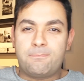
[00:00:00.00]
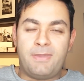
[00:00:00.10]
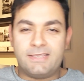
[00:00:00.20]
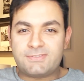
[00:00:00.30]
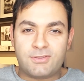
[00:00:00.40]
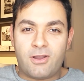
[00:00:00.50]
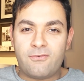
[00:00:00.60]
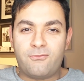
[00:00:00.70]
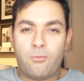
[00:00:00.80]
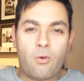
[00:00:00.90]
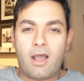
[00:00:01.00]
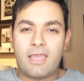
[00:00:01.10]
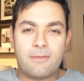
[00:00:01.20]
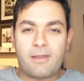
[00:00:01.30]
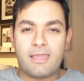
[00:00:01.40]
pissed off,
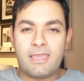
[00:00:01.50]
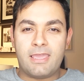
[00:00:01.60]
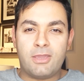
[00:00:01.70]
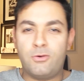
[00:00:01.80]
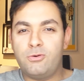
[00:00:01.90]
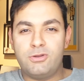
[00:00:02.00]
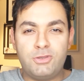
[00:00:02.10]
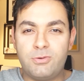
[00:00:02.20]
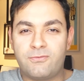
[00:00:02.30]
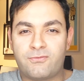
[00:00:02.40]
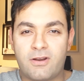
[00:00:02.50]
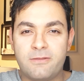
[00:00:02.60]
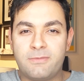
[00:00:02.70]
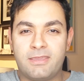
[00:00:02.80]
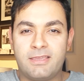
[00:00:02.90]
why am I here, who are you in front
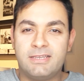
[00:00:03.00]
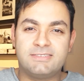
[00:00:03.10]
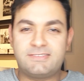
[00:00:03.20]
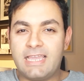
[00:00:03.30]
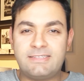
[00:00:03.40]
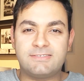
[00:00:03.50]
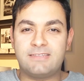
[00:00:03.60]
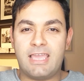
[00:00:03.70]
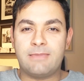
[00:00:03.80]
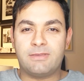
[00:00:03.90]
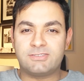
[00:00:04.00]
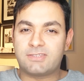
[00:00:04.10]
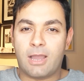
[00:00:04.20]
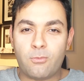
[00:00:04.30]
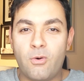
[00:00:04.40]
of me, state his name and
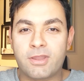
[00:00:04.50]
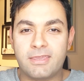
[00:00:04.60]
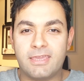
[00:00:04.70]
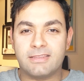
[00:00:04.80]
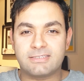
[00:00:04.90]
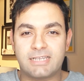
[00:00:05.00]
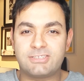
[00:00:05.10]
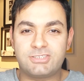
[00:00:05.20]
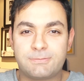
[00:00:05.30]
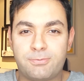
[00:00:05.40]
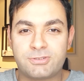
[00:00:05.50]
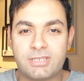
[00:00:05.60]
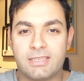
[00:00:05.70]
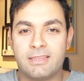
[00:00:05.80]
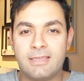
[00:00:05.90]
start walking in. Actually just push
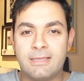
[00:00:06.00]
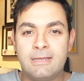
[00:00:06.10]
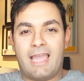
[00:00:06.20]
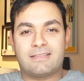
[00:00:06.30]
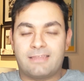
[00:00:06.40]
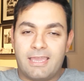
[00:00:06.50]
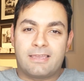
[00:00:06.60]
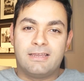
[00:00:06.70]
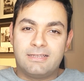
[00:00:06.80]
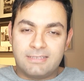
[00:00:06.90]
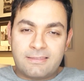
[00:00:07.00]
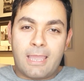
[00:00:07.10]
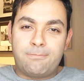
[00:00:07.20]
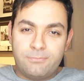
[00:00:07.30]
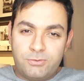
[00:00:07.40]
in. Act like the
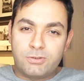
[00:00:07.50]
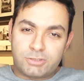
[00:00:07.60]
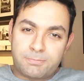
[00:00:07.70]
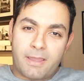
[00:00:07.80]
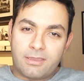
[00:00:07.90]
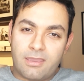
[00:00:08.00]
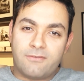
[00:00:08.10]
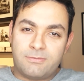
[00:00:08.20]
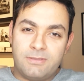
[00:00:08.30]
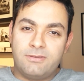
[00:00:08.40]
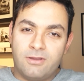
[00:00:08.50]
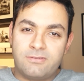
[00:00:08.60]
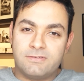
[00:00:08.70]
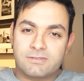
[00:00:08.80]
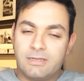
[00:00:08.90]
type of douchebag you have to be to go
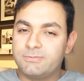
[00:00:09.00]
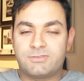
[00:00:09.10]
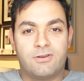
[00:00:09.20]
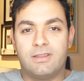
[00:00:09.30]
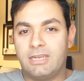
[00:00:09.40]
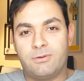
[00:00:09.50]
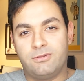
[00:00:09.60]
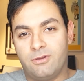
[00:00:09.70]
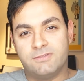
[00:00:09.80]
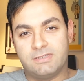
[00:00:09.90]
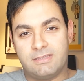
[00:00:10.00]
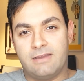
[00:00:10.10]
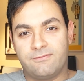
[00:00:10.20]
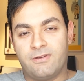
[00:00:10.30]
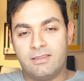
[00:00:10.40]
to these clubs. Sorry anyone who goes there to
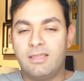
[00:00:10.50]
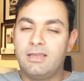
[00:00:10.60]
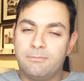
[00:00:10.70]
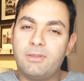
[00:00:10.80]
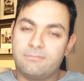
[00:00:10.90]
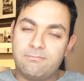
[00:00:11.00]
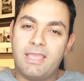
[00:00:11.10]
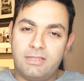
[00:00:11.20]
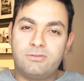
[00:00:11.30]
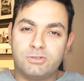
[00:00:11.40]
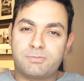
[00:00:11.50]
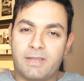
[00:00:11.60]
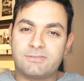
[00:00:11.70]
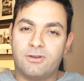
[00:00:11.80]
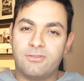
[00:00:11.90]
have fun. But mainly
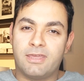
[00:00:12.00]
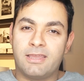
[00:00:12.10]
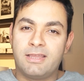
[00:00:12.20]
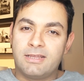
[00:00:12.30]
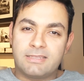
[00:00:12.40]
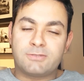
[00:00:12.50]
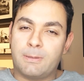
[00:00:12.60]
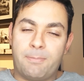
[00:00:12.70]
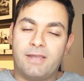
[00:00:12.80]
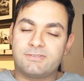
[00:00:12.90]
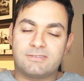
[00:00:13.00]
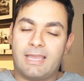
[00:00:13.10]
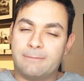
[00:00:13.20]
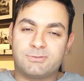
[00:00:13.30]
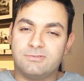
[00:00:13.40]
douchebags go there. That's why bouncers
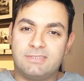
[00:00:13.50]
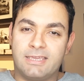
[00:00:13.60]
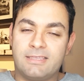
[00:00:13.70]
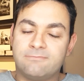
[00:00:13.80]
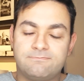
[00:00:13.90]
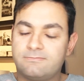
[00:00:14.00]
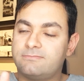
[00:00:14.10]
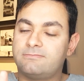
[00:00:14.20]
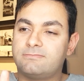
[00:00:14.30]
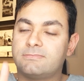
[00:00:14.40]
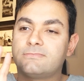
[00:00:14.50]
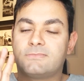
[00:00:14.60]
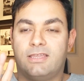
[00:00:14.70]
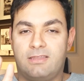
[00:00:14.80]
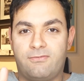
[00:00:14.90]
are absolute dick.
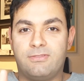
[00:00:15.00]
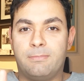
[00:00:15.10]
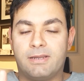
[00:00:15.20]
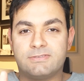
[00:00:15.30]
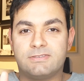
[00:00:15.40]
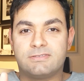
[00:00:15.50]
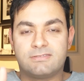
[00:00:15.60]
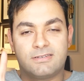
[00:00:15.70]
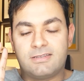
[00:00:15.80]
Enough of the bouncers.